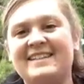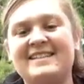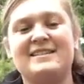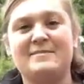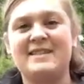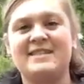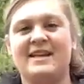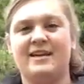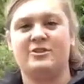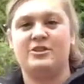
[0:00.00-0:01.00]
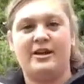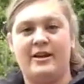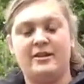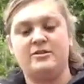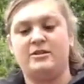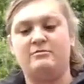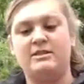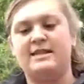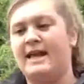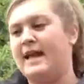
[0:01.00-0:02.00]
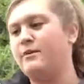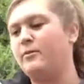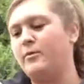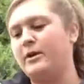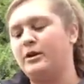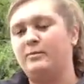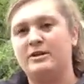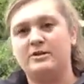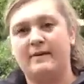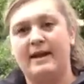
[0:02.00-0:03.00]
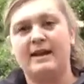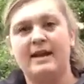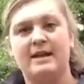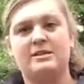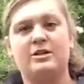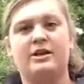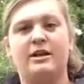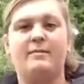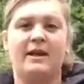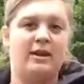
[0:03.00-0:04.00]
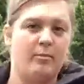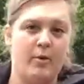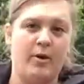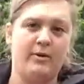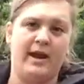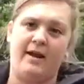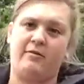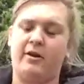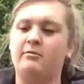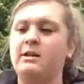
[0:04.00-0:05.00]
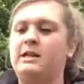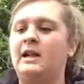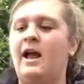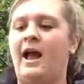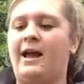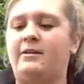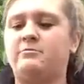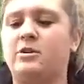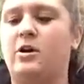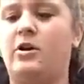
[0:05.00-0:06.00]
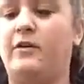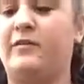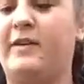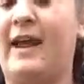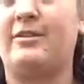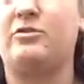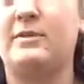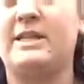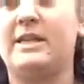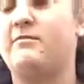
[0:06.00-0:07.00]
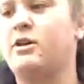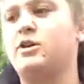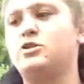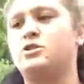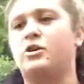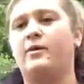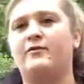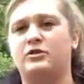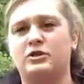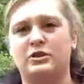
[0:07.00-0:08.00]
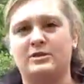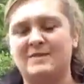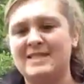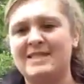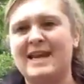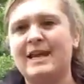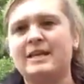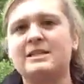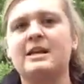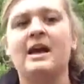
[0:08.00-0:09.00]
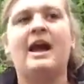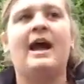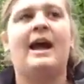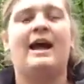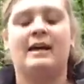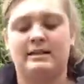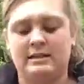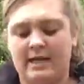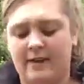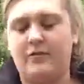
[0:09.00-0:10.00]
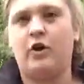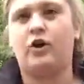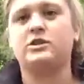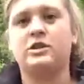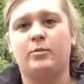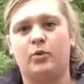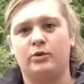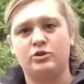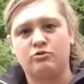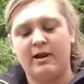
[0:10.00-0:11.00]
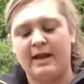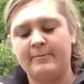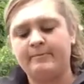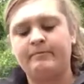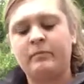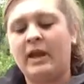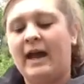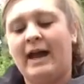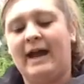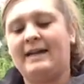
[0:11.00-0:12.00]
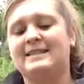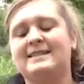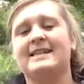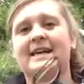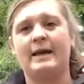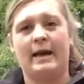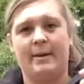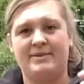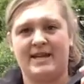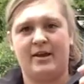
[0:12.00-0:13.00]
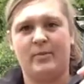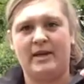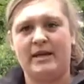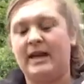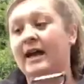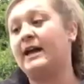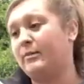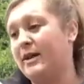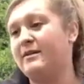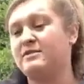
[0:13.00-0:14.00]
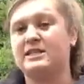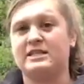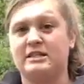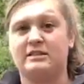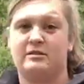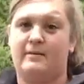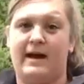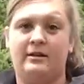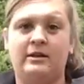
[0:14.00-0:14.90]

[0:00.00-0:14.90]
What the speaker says: guys, Miss Sage here. So today what we're going to be doing is looking at making a bow and arrow out of natural materials. So I've just got some sticks and I've got a ball of string and a potato peeler and a pair of scissors as well.